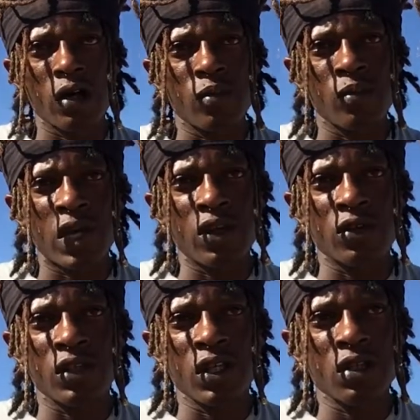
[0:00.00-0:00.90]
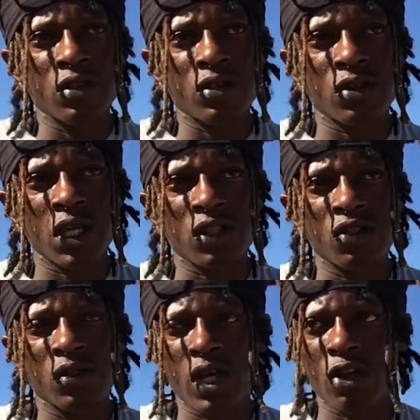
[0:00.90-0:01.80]
better things so that you
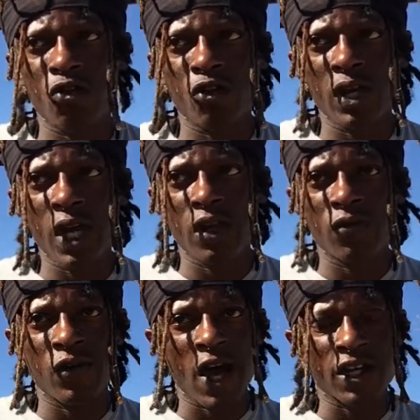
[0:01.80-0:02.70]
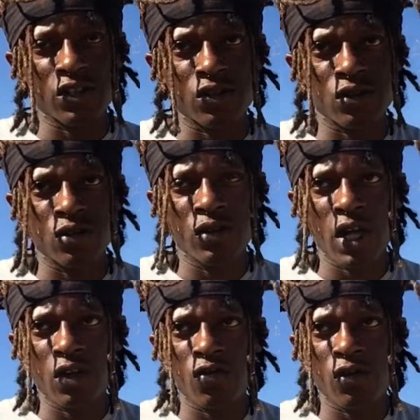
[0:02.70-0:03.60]
can create faster, you can
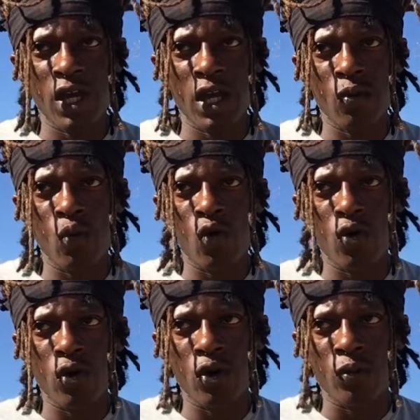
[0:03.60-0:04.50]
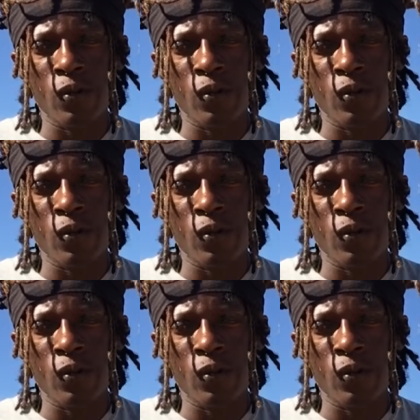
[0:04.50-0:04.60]
create more